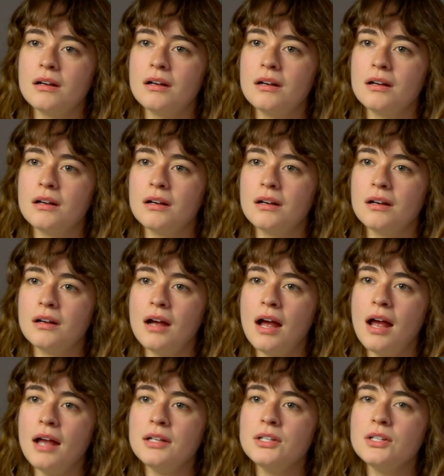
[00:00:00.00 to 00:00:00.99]
care of me.
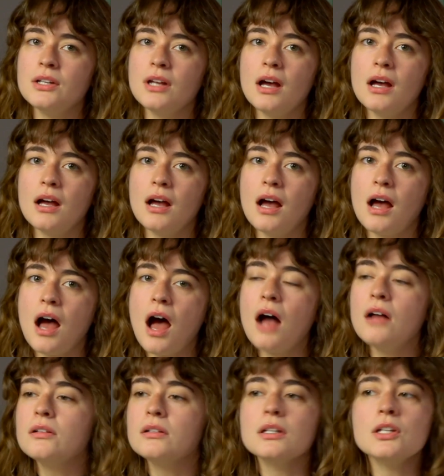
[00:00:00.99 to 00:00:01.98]
And then it means they
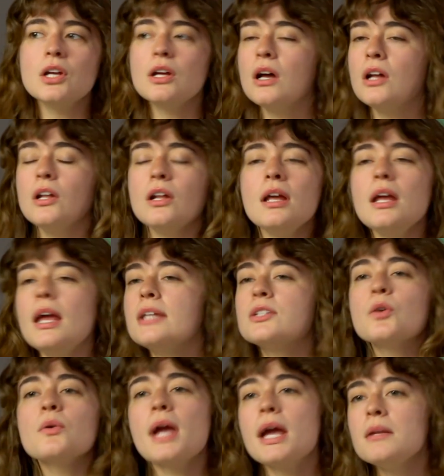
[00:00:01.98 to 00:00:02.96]
linger. It's
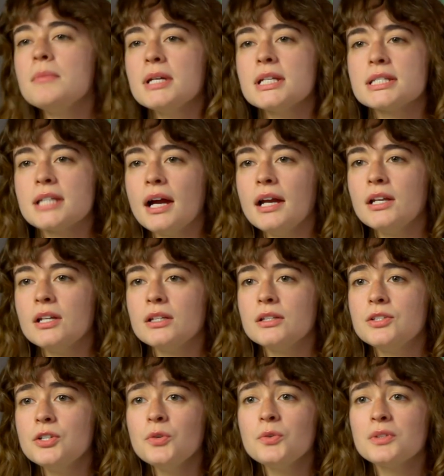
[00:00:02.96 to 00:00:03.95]
okay to be
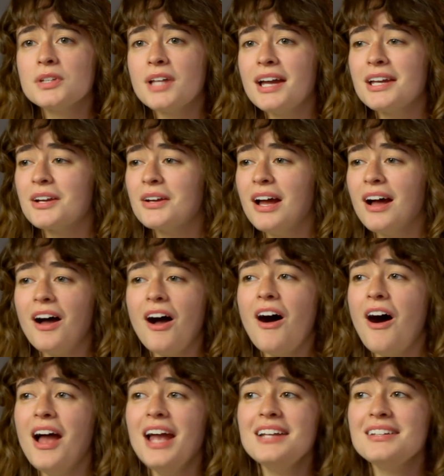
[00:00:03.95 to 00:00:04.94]
excited, dude. Like,
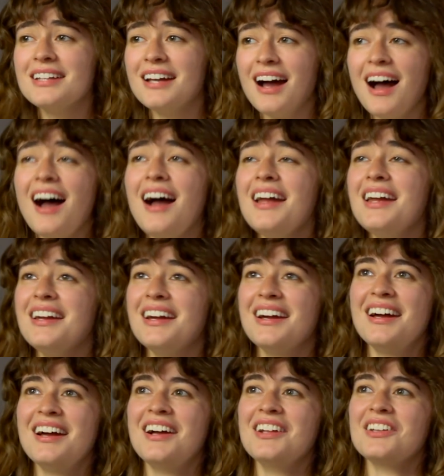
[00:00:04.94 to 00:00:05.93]
I
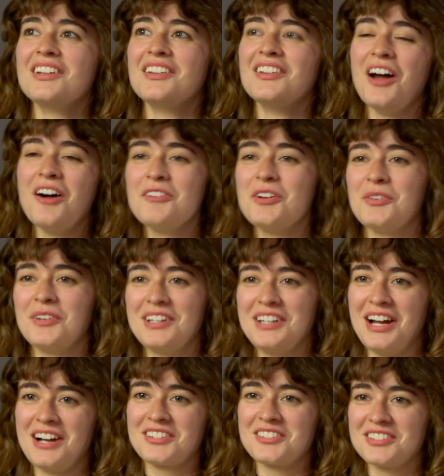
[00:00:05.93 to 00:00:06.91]
love it when an
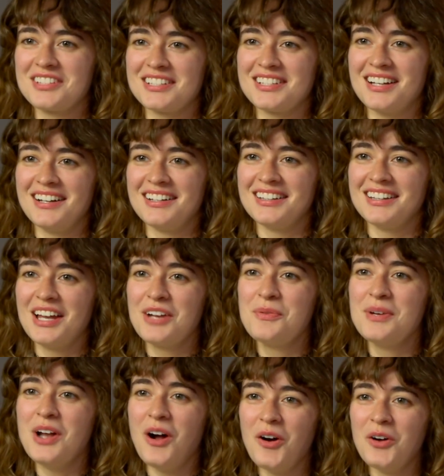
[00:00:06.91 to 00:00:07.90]
actor is excited. Like,
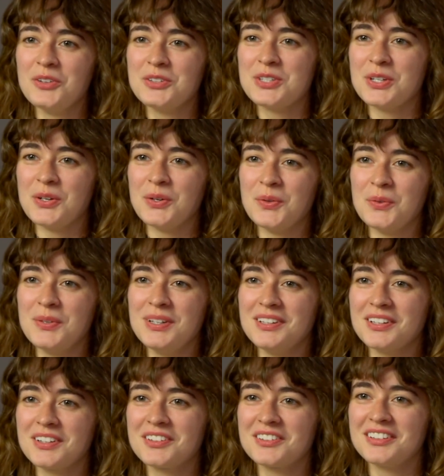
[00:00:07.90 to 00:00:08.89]
we all do. We
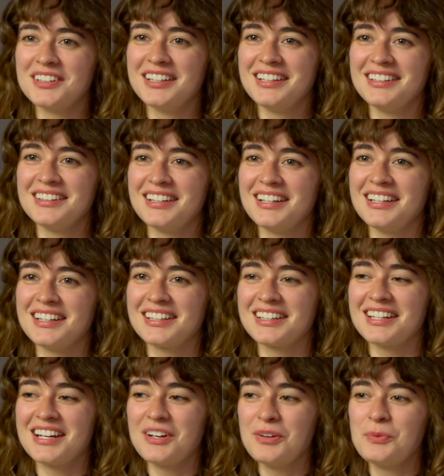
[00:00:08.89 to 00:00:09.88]
literally,
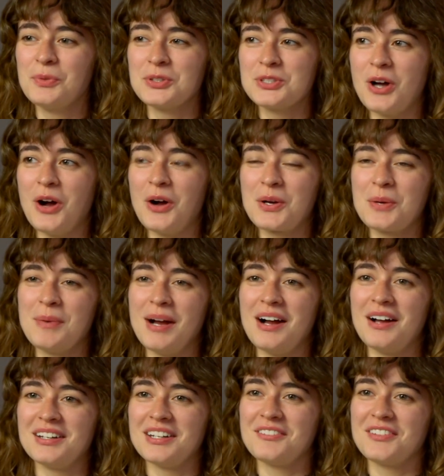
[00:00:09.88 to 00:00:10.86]
like, we'll talk
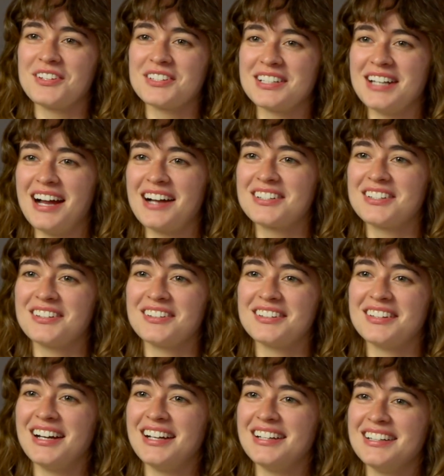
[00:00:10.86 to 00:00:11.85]
about if there's an actor
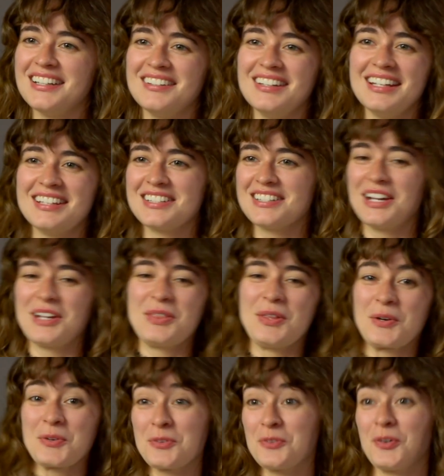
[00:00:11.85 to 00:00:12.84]
that it's like
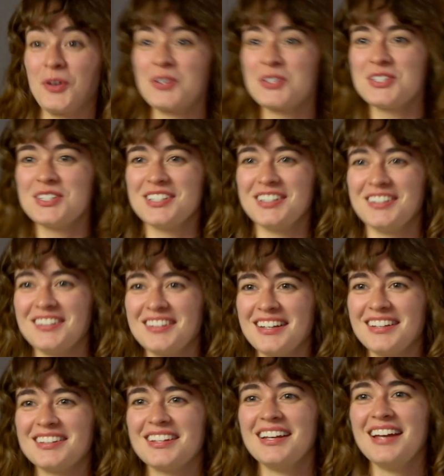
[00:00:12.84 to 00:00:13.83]
their first, you know,
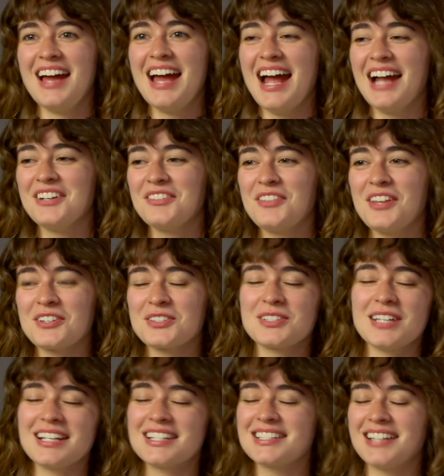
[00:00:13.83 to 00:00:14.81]
thing. And if they're
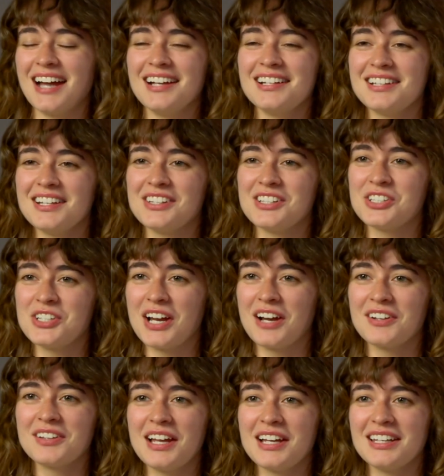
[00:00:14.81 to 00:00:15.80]
excited in the
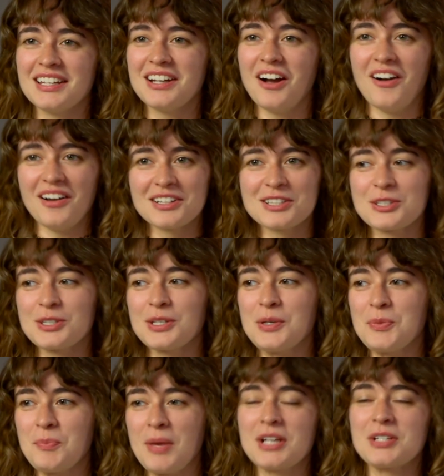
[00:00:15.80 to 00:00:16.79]
chair, like, it honestly
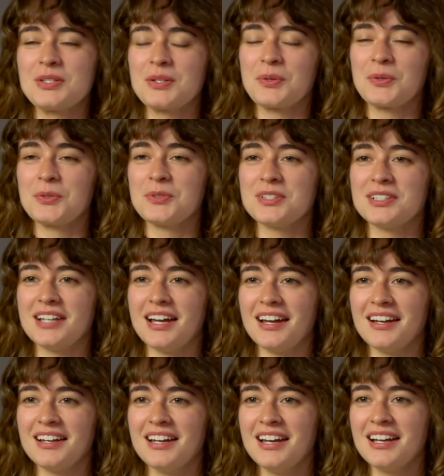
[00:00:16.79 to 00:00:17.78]
makes the crew's
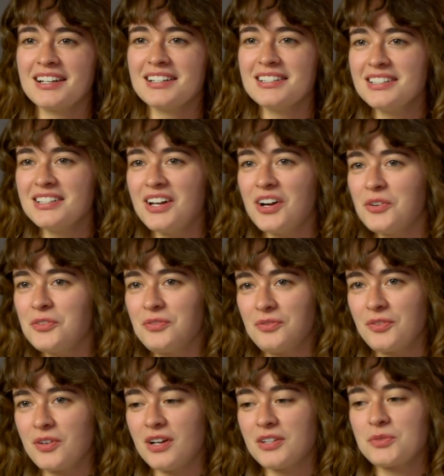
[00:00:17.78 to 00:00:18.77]
day. Because, you know,
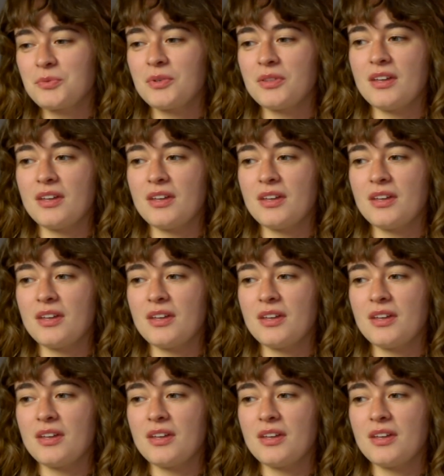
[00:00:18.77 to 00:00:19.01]
for us, we're